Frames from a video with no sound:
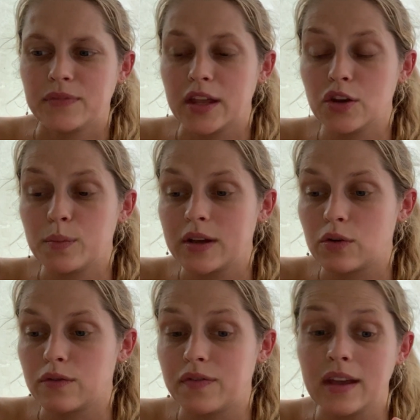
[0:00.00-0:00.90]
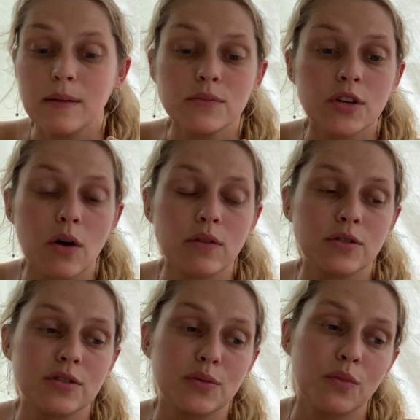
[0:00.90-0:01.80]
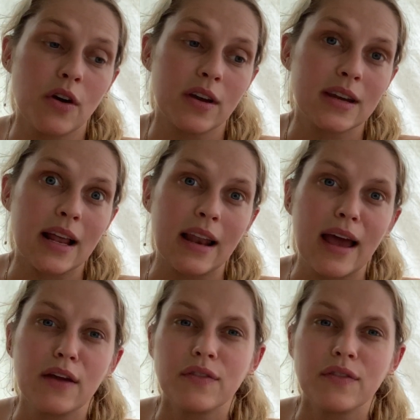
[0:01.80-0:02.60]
it'll be good for him to go and do some work in LA,